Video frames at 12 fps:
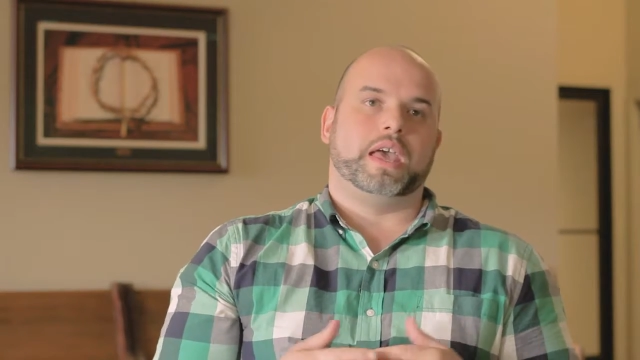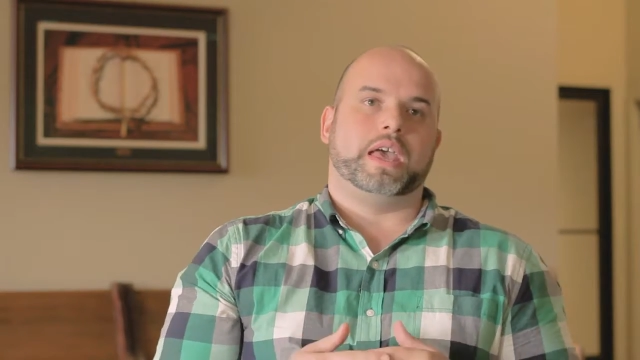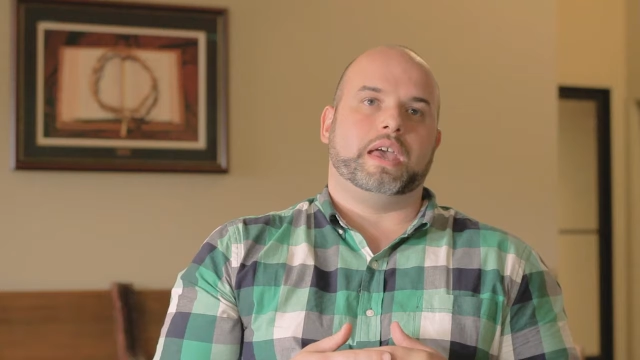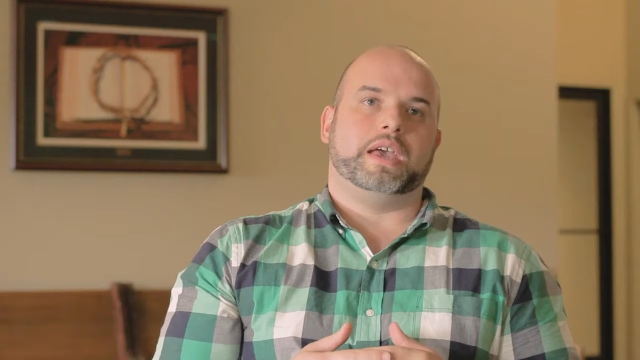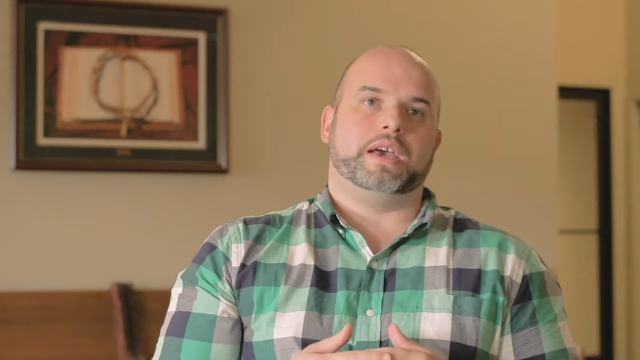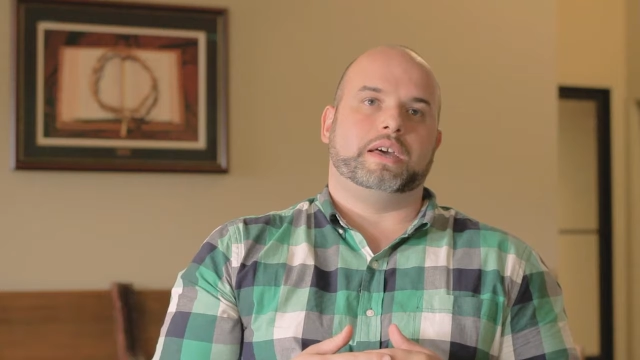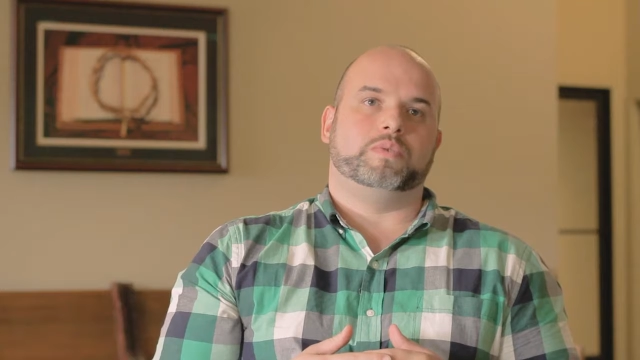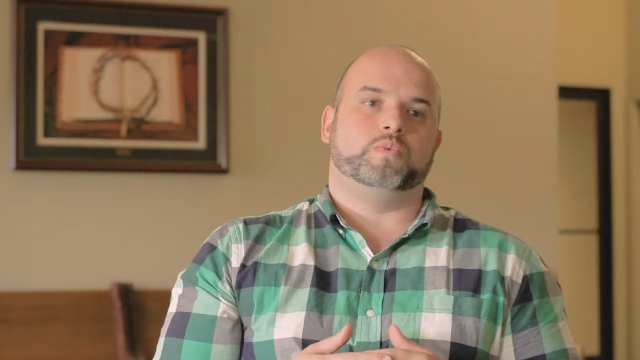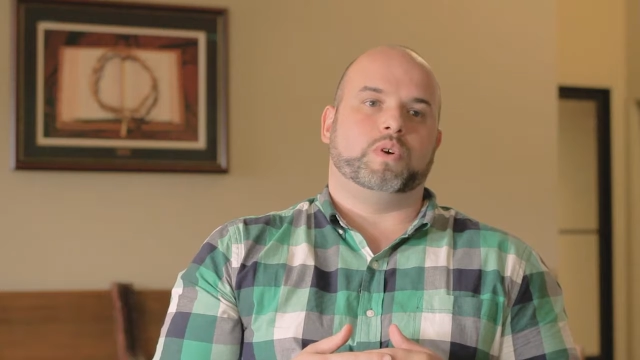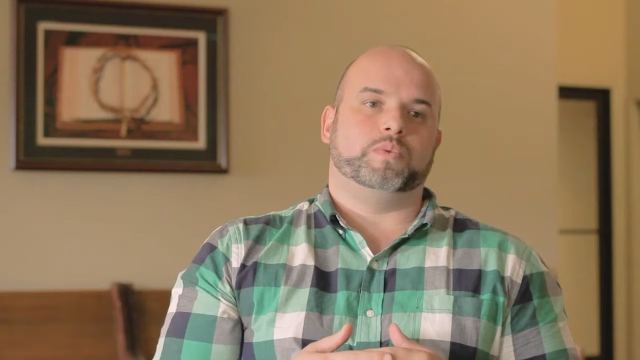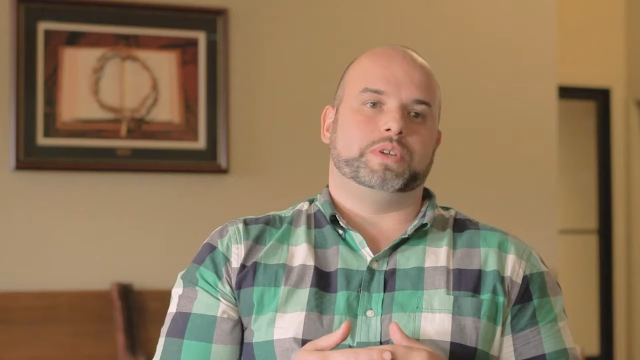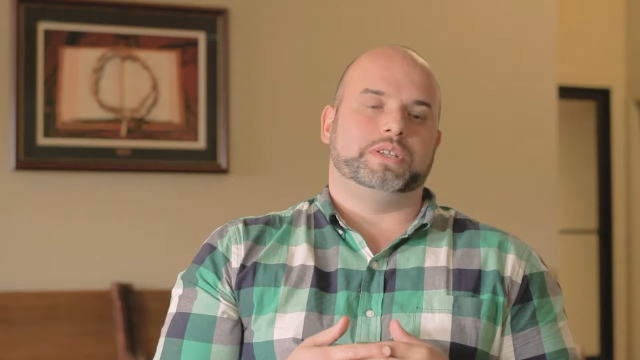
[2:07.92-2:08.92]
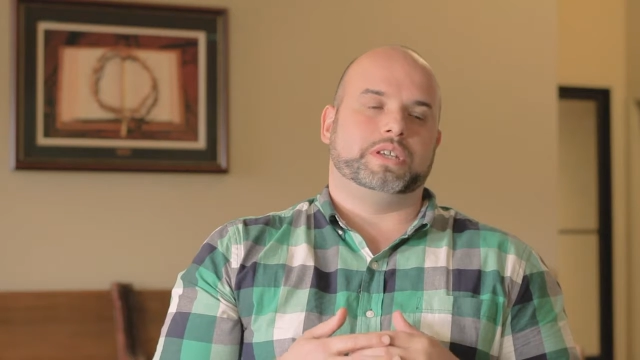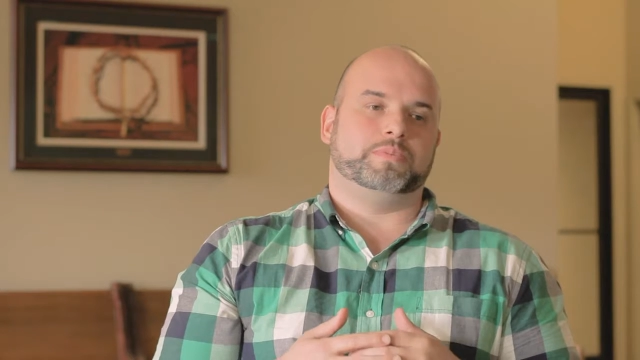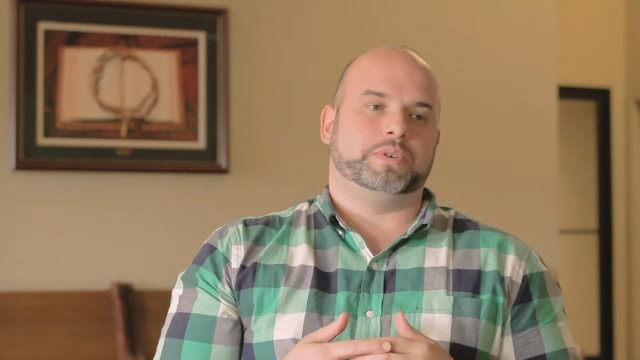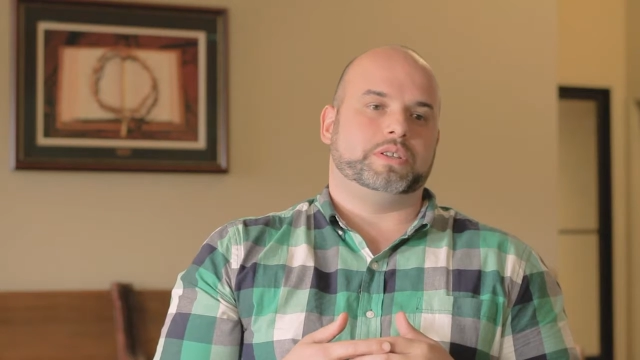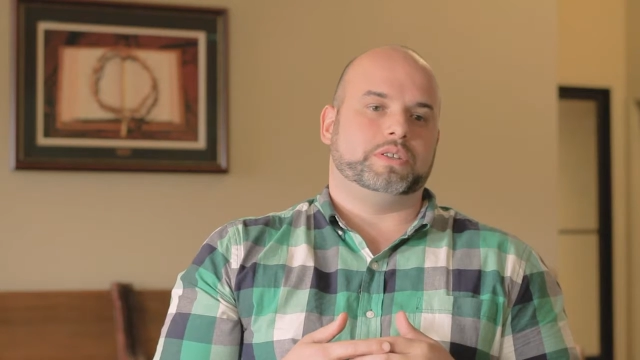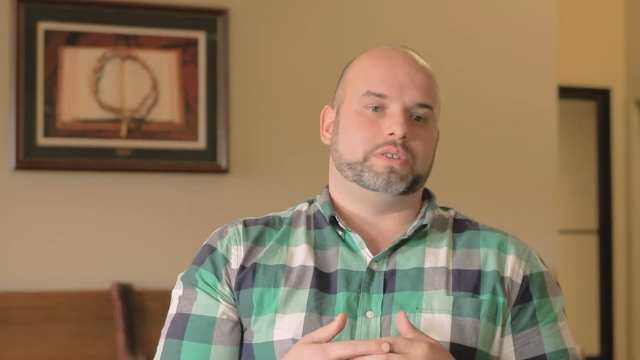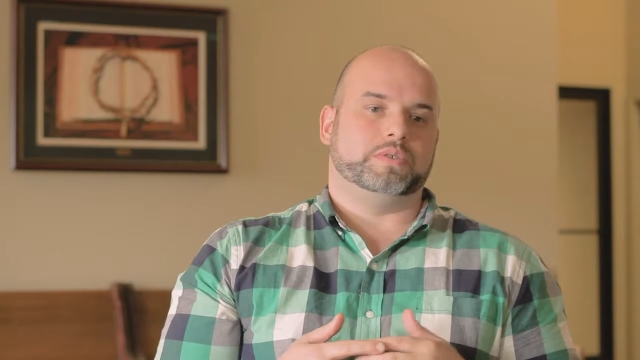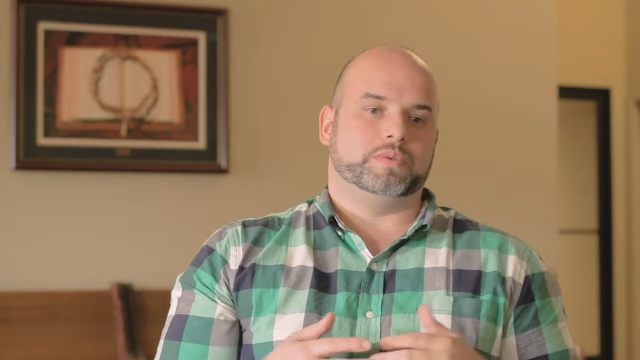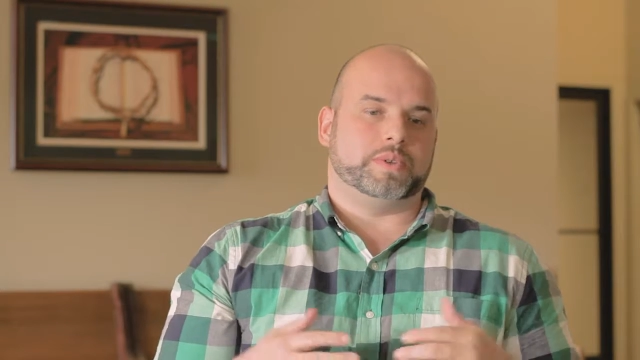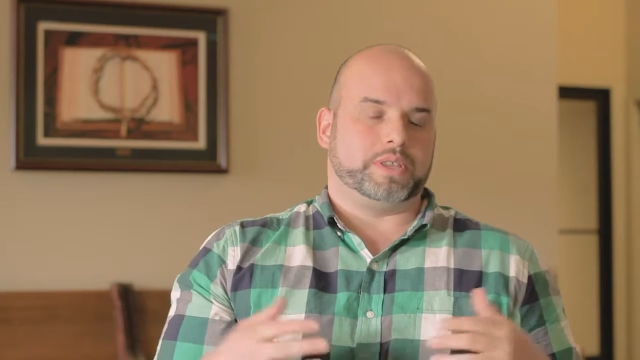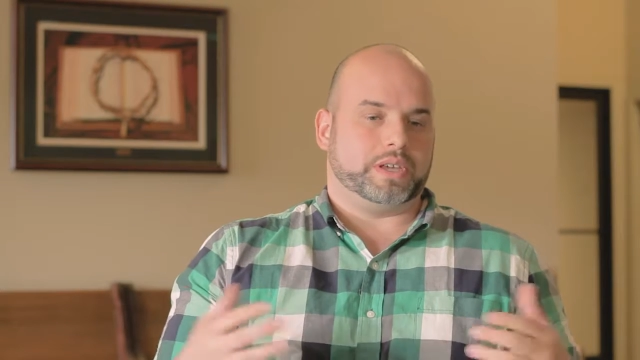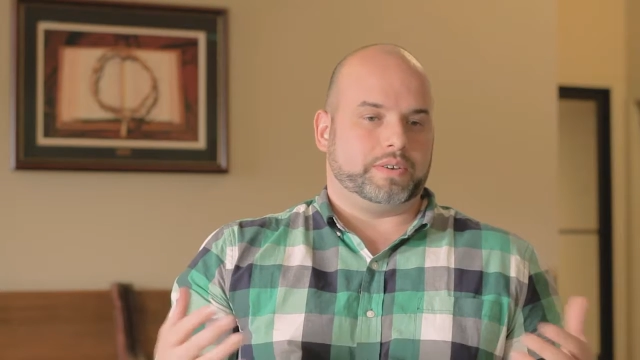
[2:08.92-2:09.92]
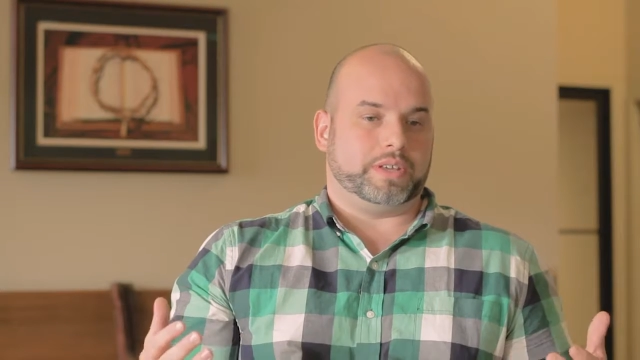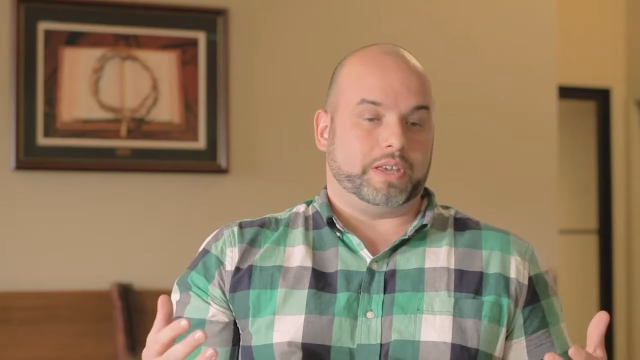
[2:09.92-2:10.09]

And what we typically do when